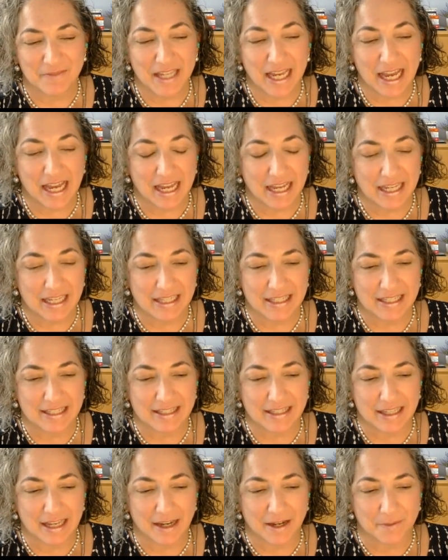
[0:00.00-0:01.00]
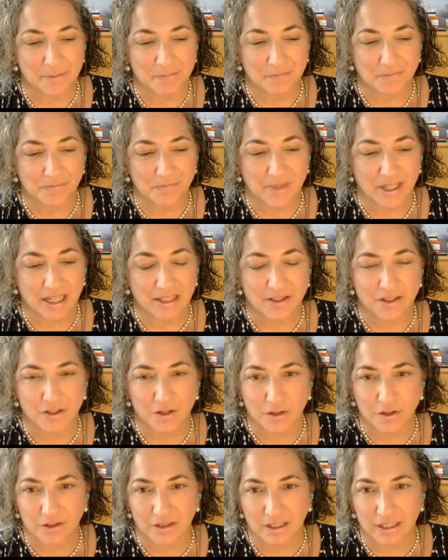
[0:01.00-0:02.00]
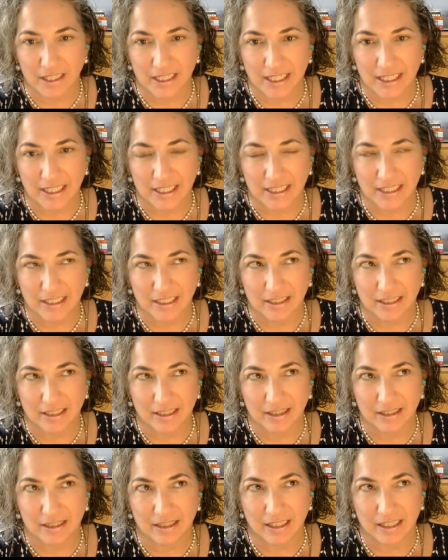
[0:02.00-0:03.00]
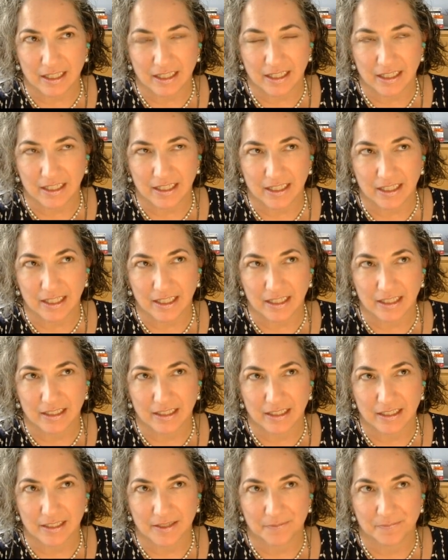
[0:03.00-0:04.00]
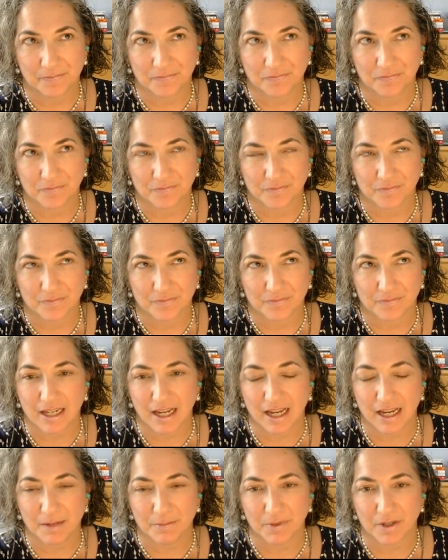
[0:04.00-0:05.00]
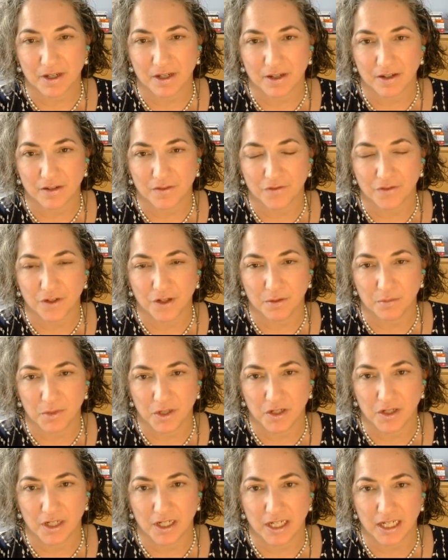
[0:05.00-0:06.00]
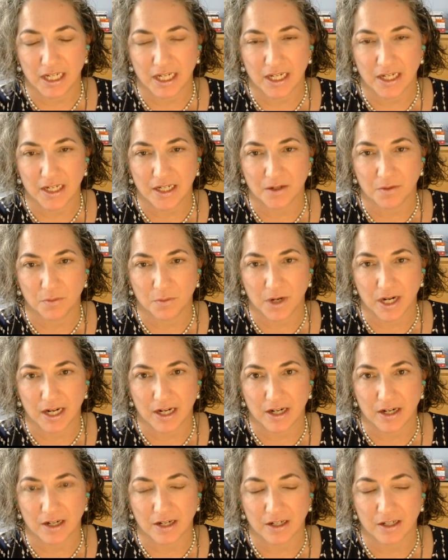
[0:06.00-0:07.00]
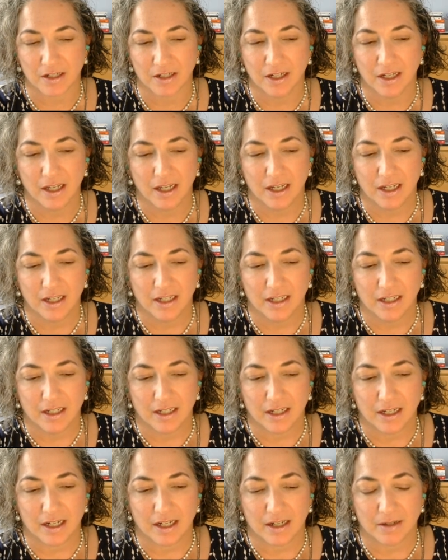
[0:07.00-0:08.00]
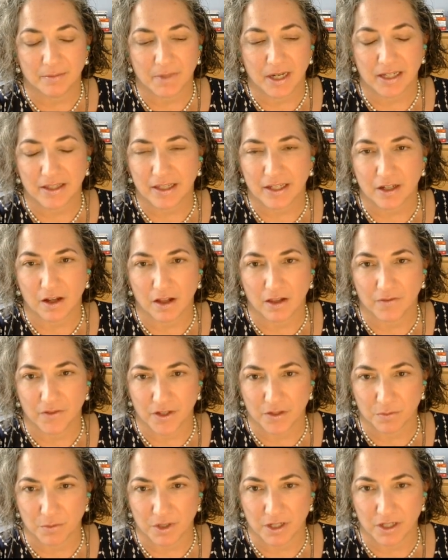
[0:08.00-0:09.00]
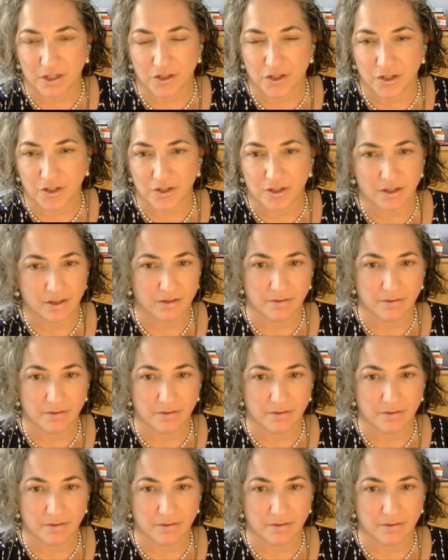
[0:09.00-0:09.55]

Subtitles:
Yeah, it's certainly the type of community where I think all of us want to just